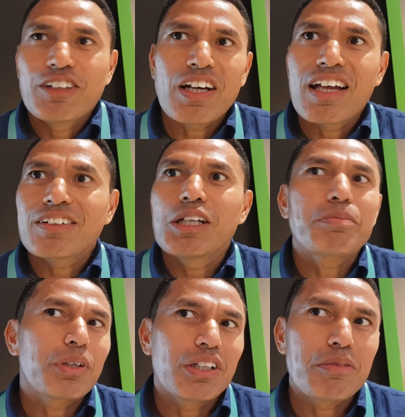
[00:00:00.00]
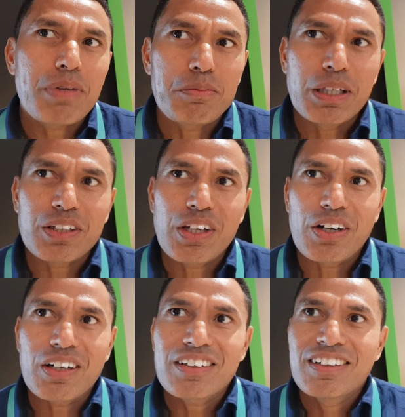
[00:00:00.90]
We can't really put it in public
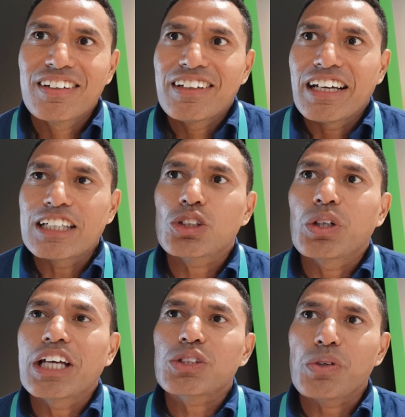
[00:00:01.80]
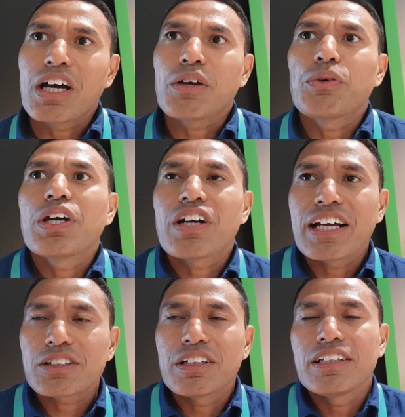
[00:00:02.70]
there. So that's why we are
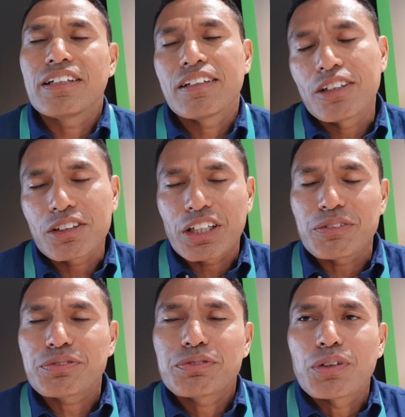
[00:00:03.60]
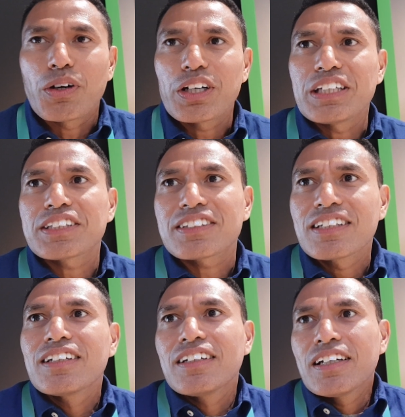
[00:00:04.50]
actually looking for this
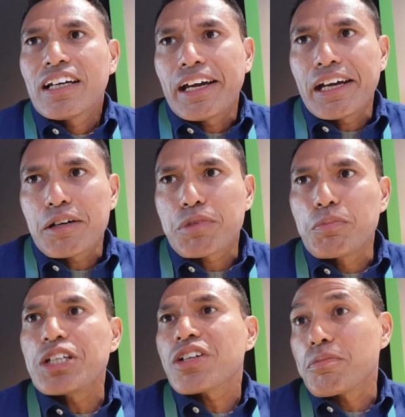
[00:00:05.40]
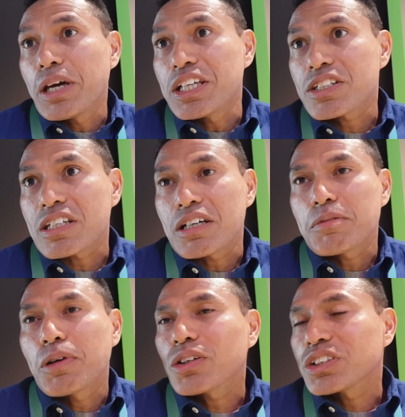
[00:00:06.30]
permission-based
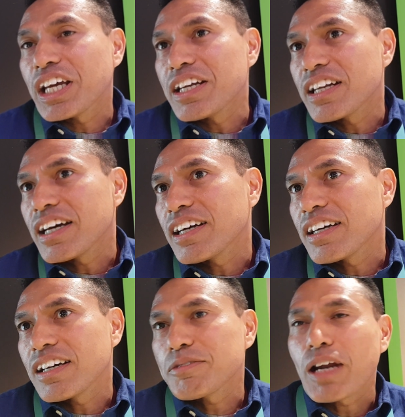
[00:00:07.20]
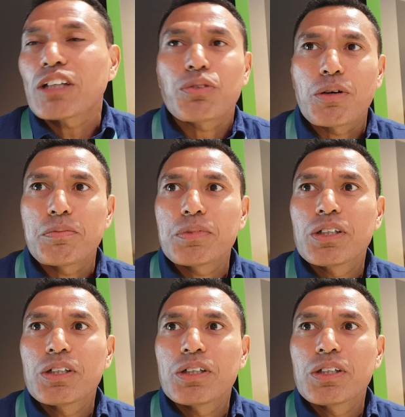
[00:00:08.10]
blockchain platform.